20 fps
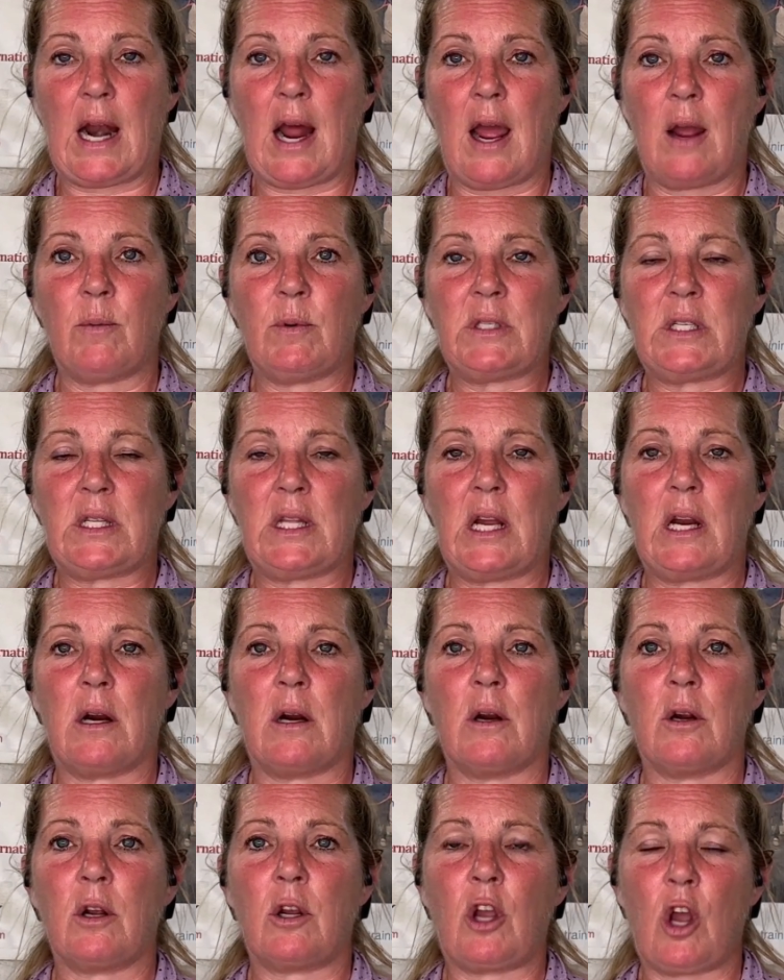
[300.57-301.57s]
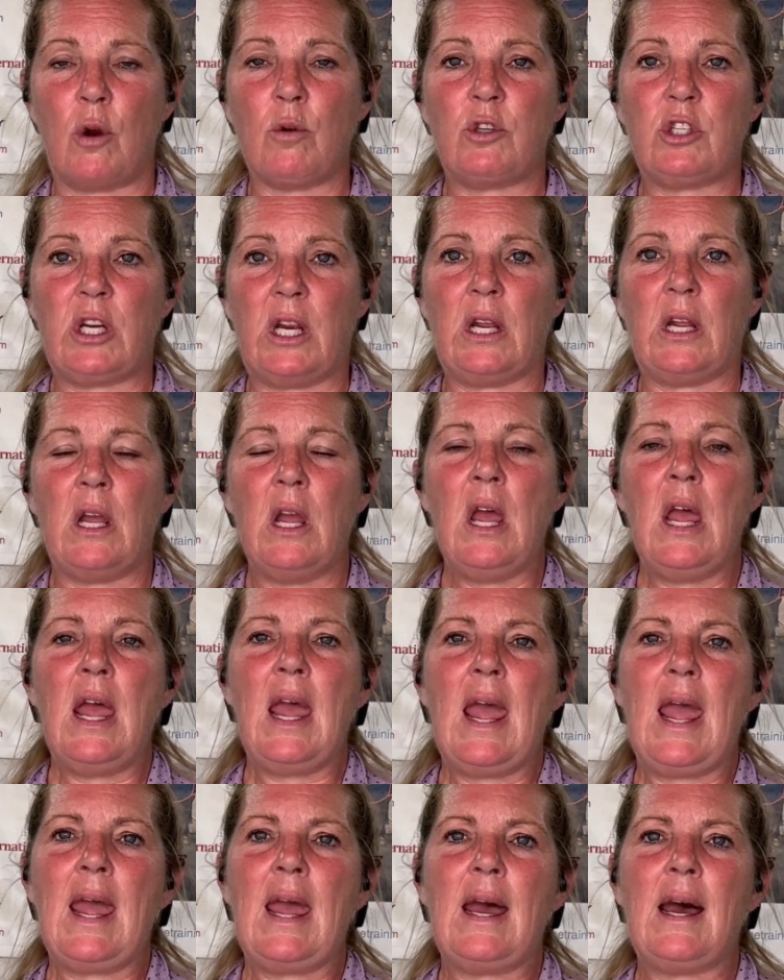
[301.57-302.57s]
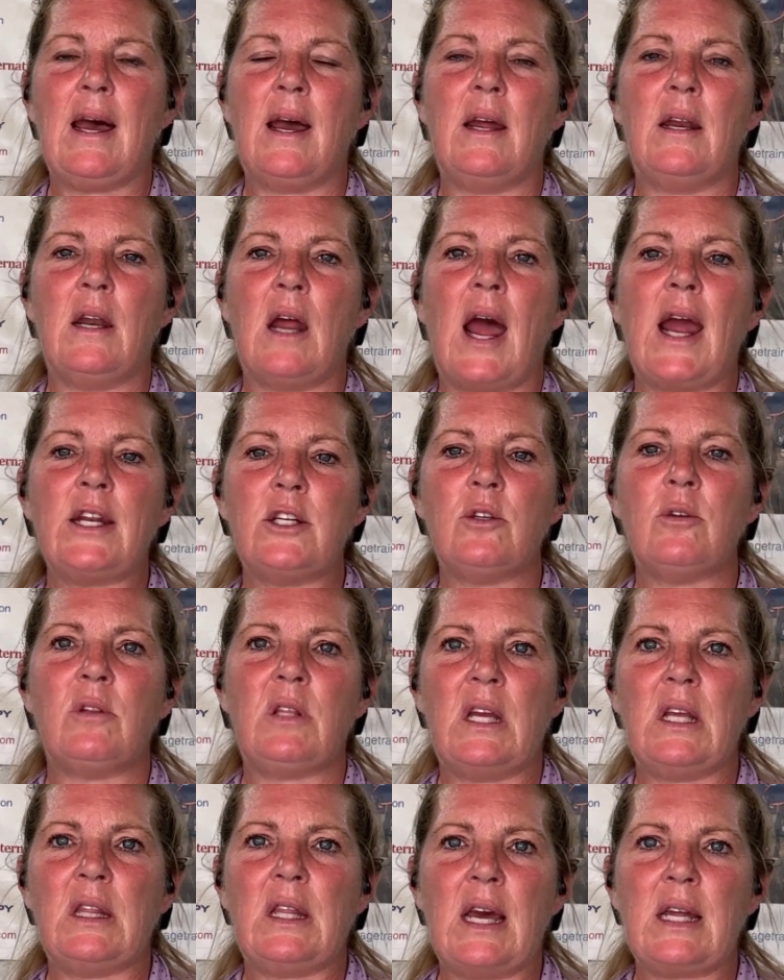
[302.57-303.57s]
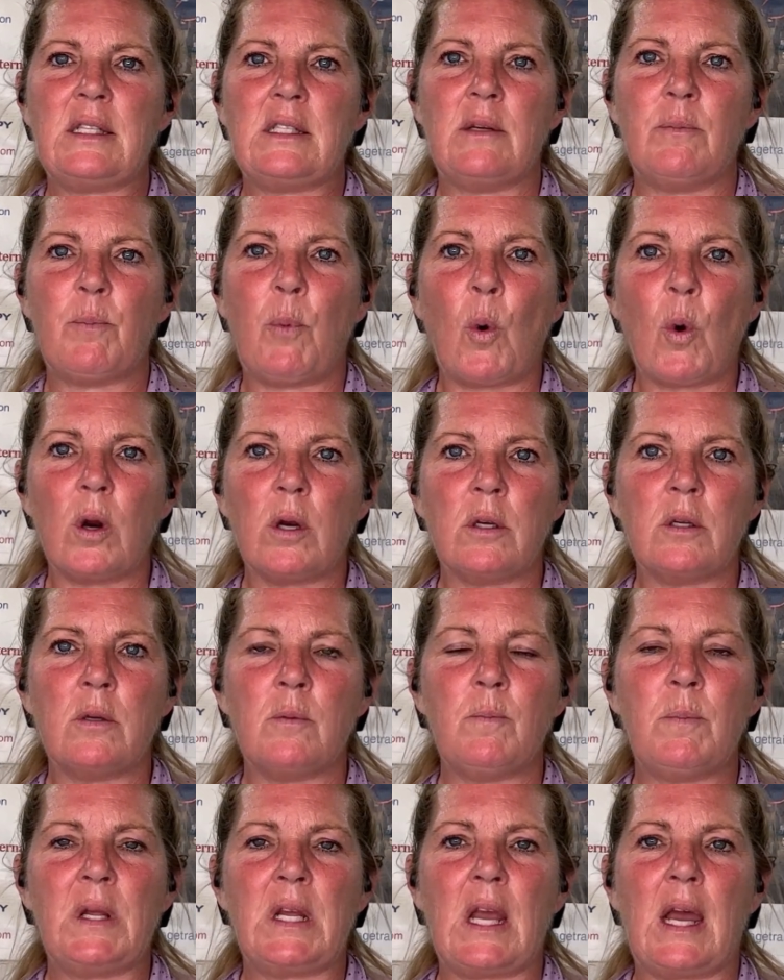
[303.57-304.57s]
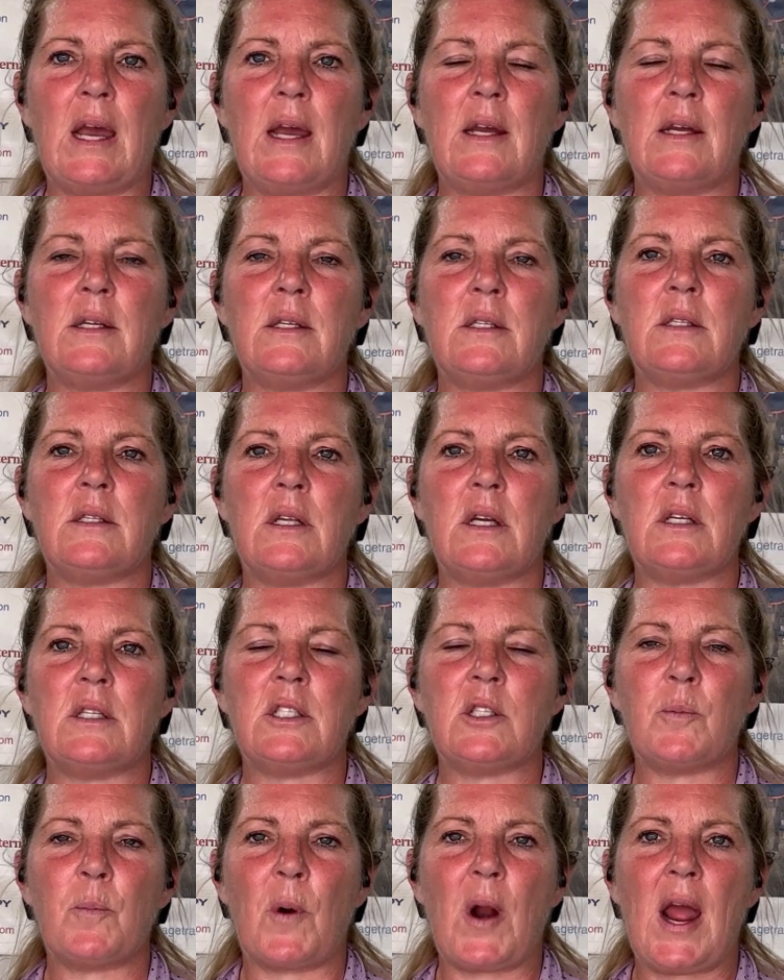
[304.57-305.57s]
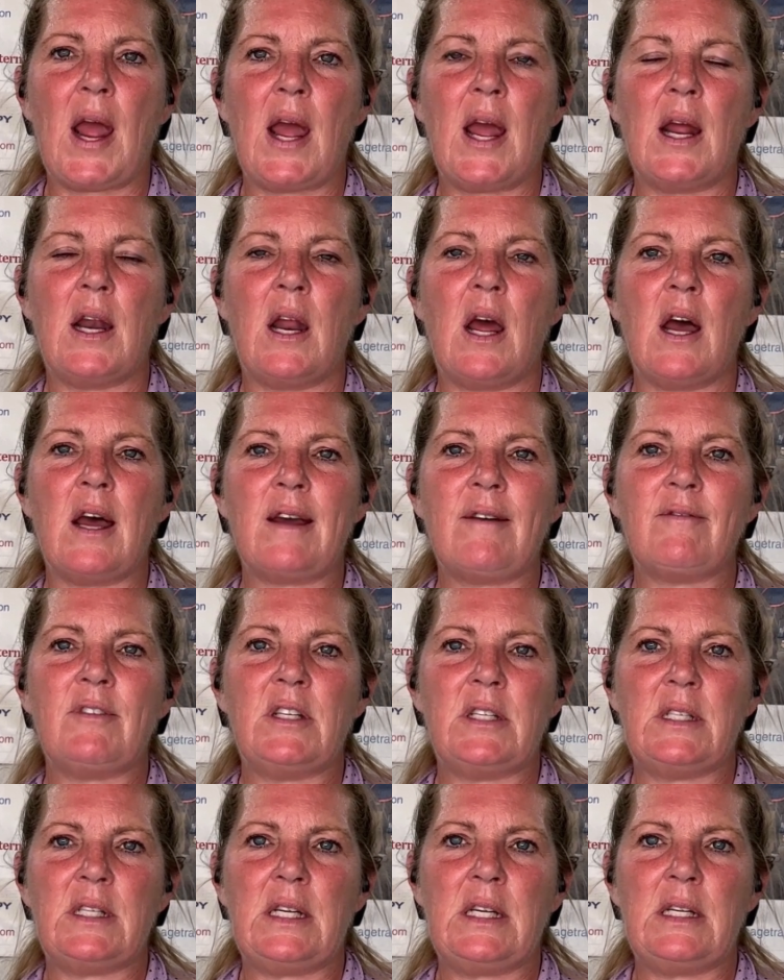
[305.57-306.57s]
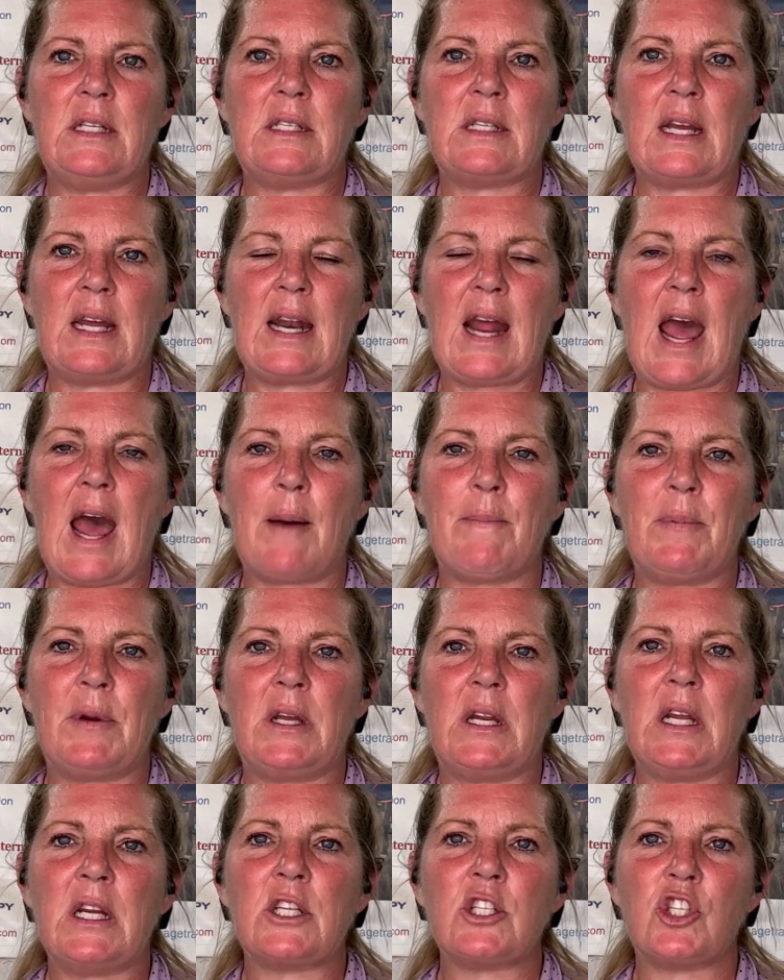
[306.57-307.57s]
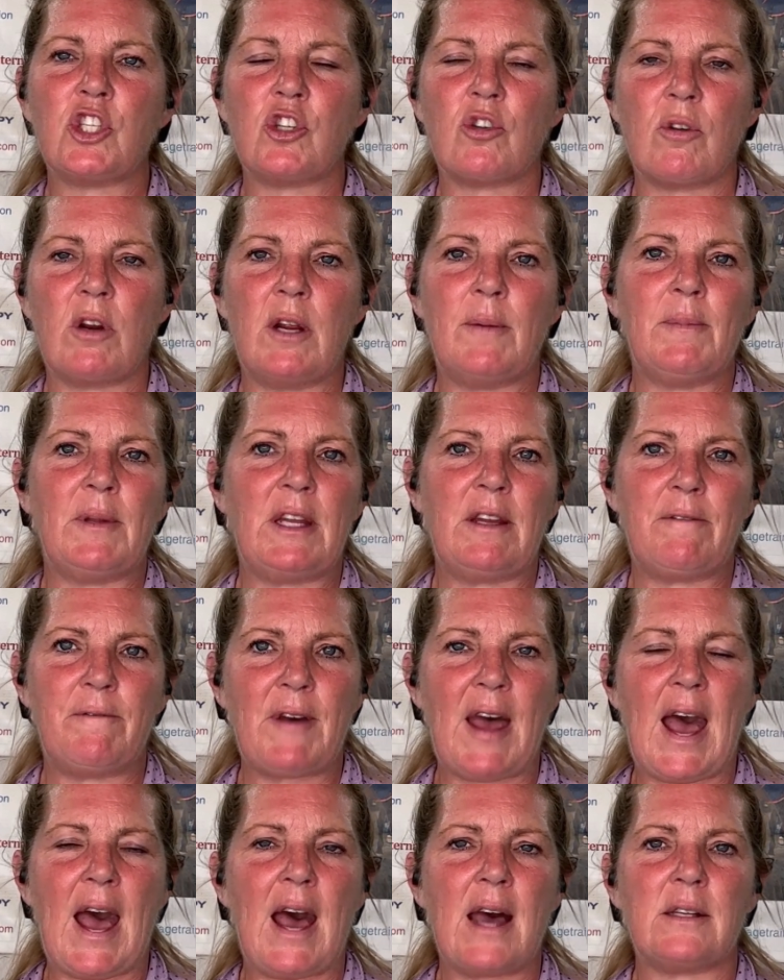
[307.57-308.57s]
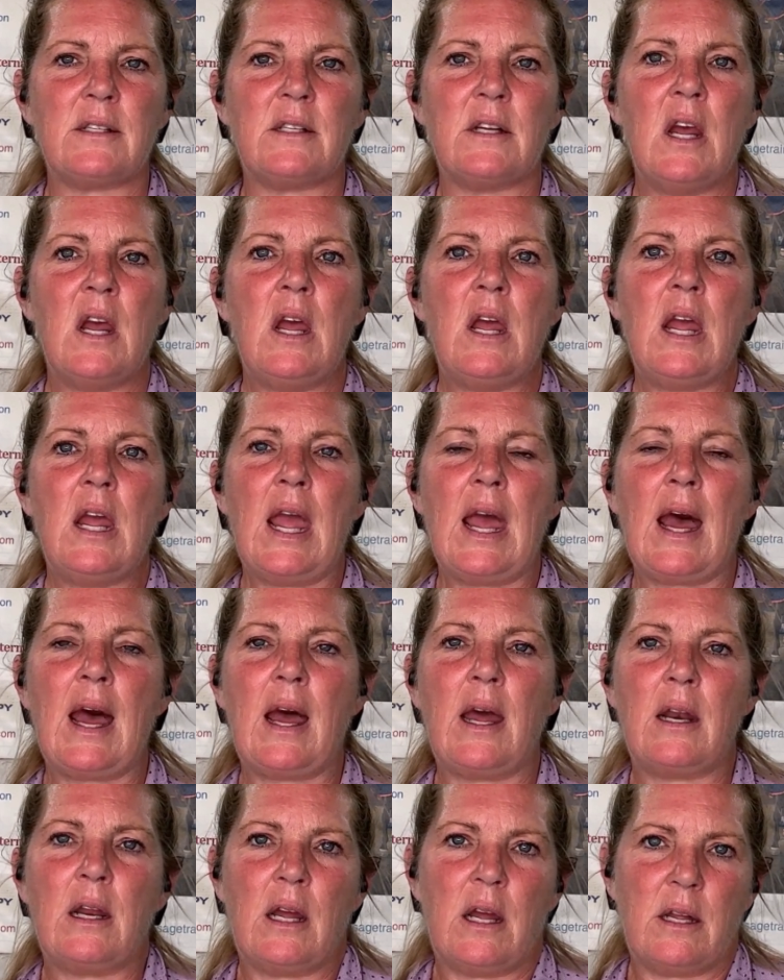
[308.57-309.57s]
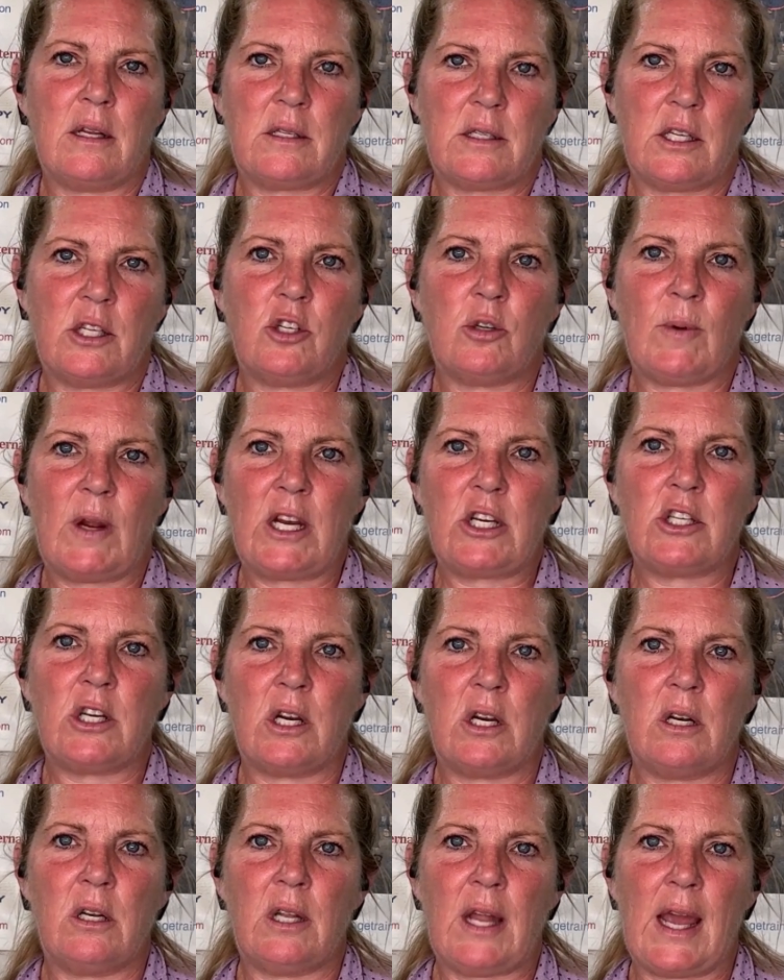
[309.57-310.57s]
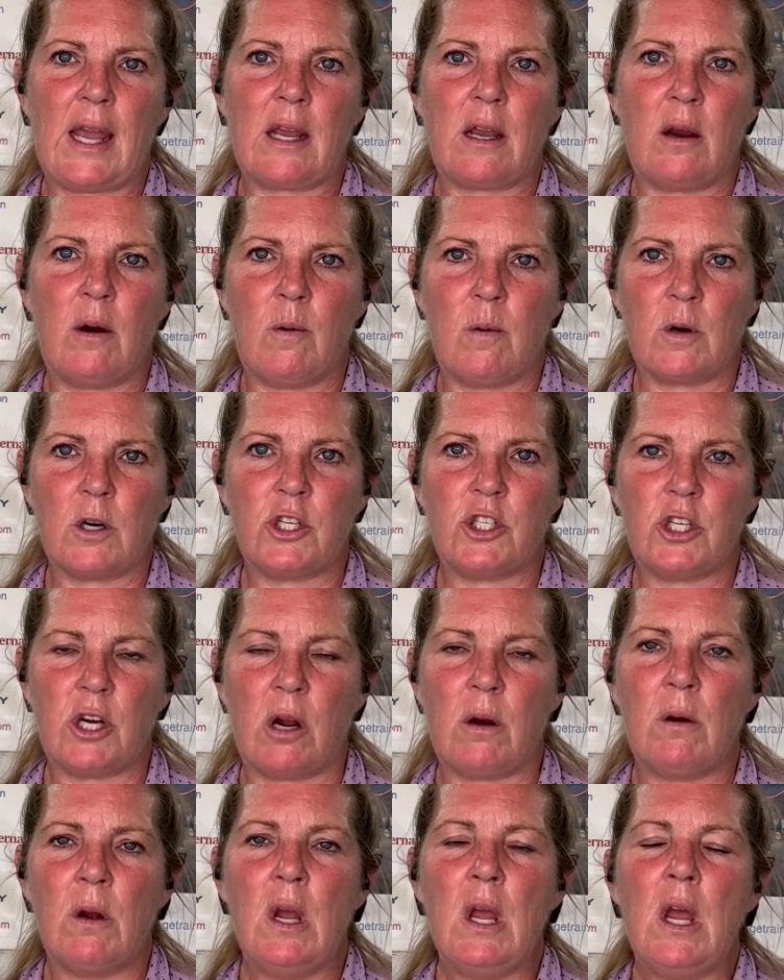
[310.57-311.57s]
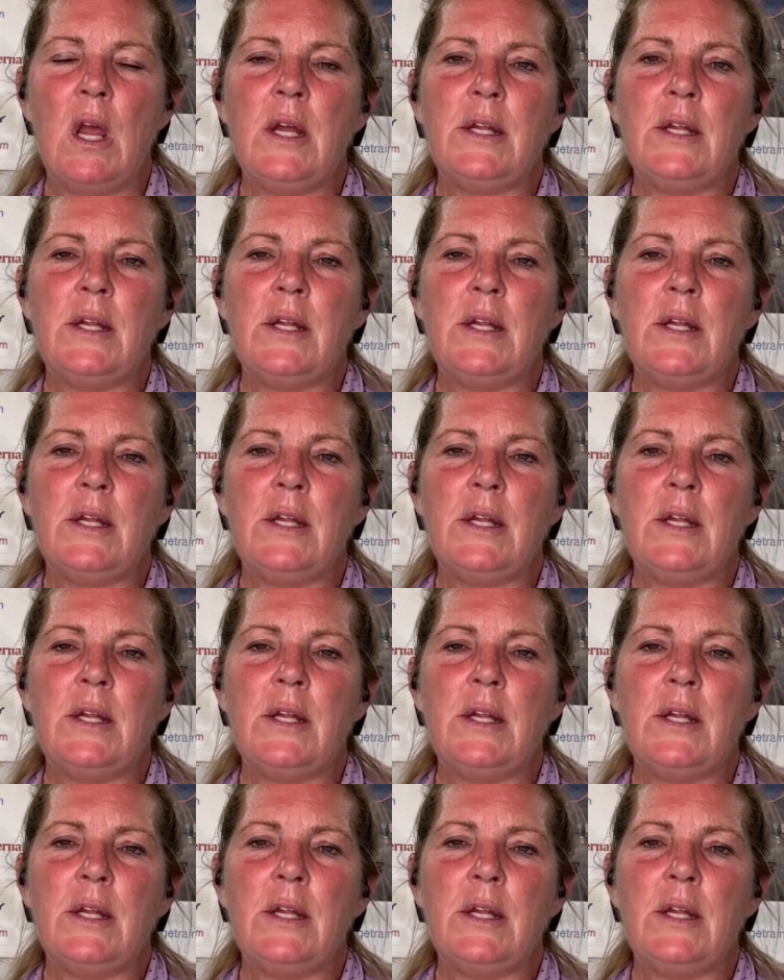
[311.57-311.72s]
that I was there coaching. And I do think that's important because the spread of disease can happen extremely fast at a situation like a horse show.